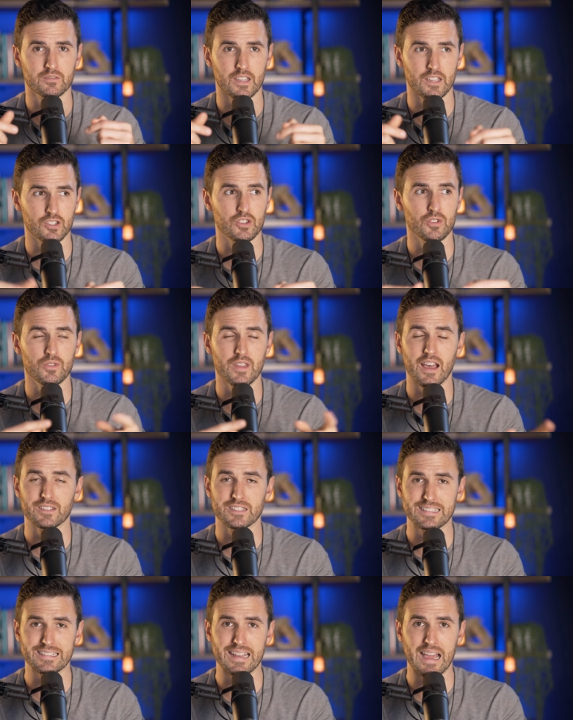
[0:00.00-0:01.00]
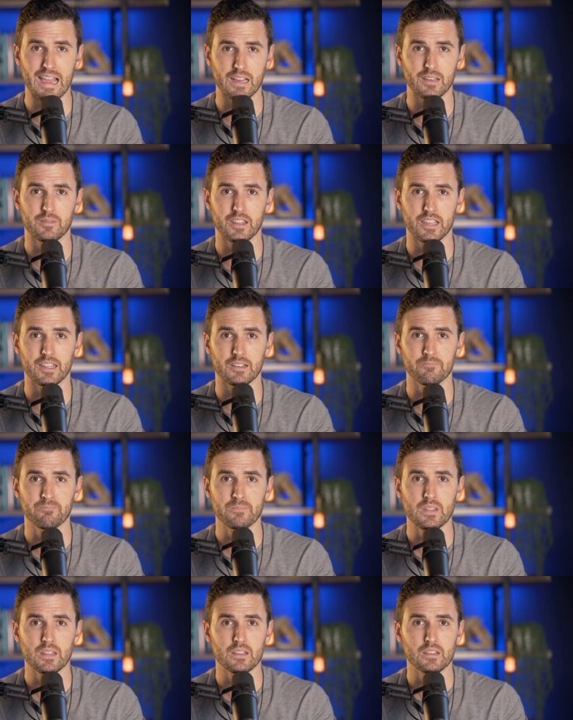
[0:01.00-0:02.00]
in 2009 then,
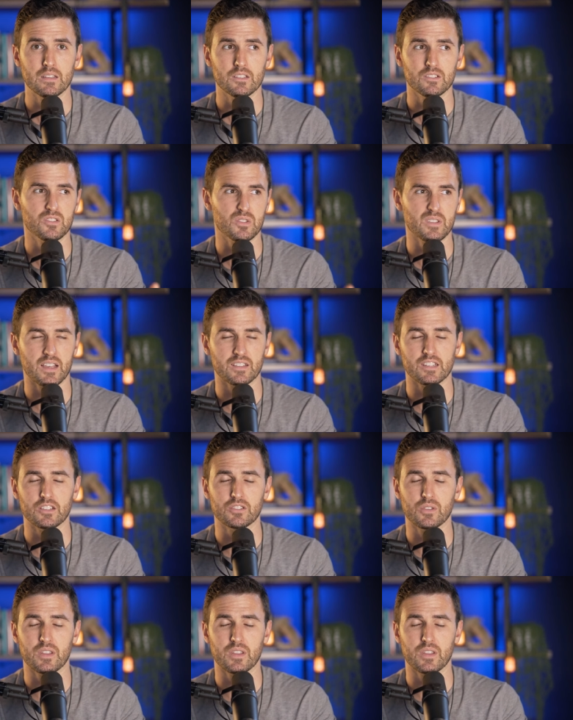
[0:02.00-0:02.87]
2008,